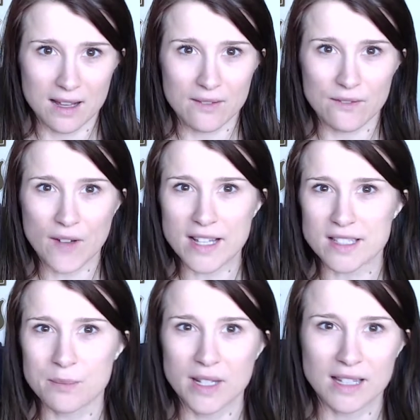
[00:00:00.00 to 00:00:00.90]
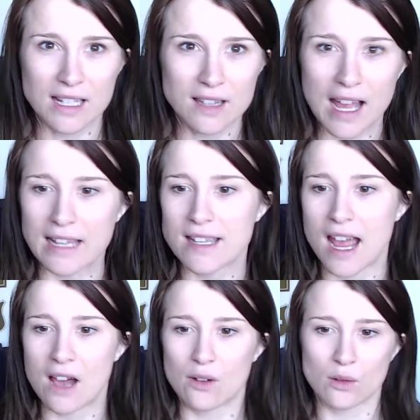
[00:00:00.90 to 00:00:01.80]
find something like lying
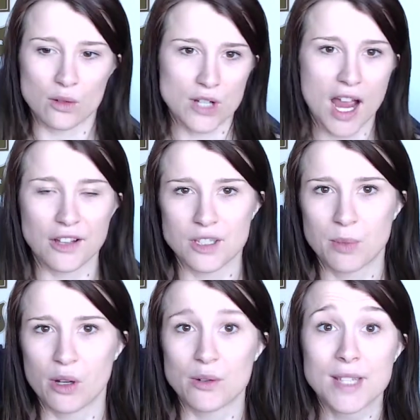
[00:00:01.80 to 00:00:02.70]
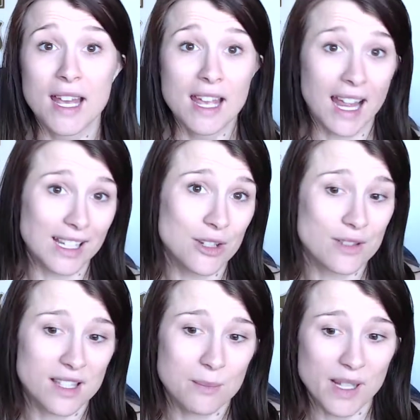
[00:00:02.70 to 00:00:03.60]
down or child's pose and use
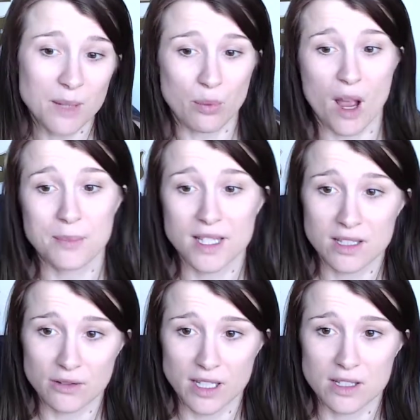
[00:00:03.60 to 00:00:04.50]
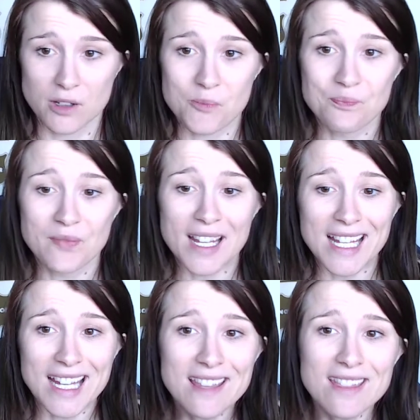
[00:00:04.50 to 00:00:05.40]
as many props as you need to.
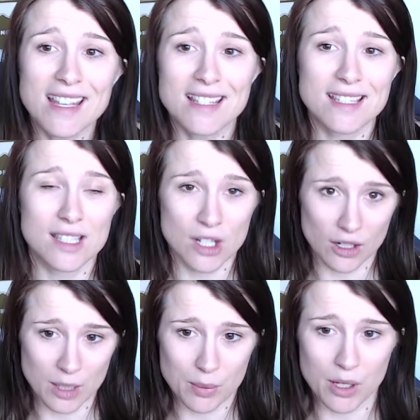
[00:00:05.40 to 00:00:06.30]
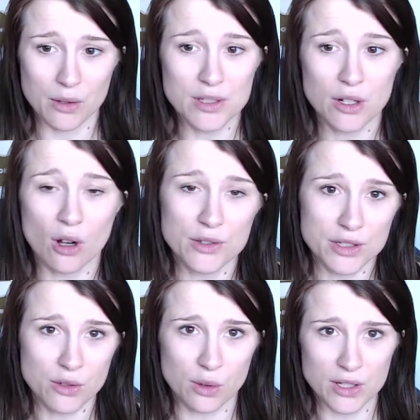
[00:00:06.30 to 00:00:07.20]
In this starting pose, you're
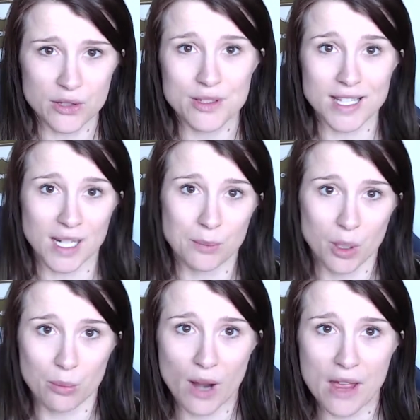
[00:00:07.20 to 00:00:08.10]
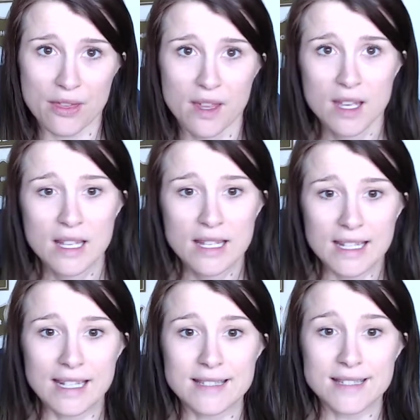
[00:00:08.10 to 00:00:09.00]
also going to set up your breath.
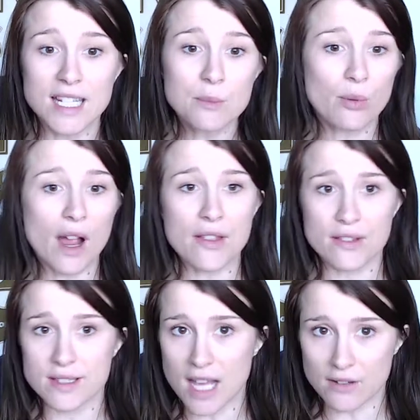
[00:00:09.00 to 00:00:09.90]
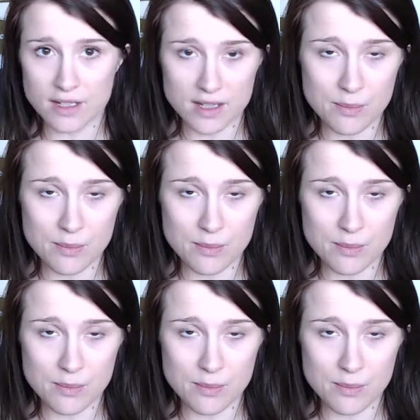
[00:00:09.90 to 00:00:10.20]
It's deep breaths down into the